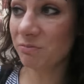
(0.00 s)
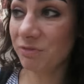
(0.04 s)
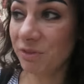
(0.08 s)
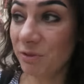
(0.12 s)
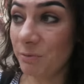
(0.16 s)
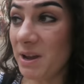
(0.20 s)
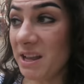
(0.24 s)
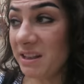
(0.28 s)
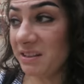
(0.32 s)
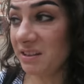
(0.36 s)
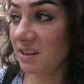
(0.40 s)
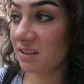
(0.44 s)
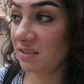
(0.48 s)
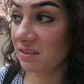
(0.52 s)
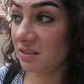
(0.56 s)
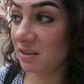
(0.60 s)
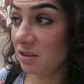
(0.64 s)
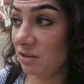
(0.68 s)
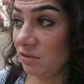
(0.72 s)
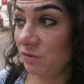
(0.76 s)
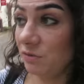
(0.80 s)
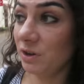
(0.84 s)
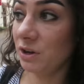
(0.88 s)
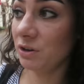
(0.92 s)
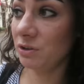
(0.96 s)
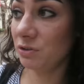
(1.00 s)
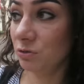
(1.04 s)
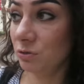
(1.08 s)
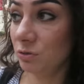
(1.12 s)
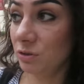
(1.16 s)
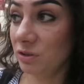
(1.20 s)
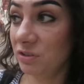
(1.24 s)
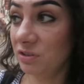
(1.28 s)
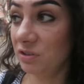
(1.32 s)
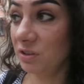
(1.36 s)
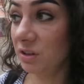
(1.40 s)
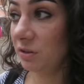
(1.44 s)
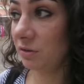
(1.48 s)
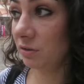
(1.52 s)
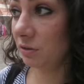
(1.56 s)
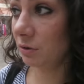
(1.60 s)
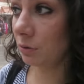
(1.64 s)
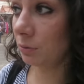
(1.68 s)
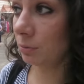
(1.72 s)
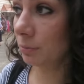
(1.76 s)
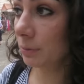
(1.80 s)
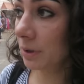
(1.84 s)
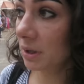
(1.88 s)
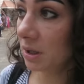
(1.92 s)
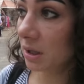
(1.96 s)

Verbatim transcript: for my taste, it's very touristy, so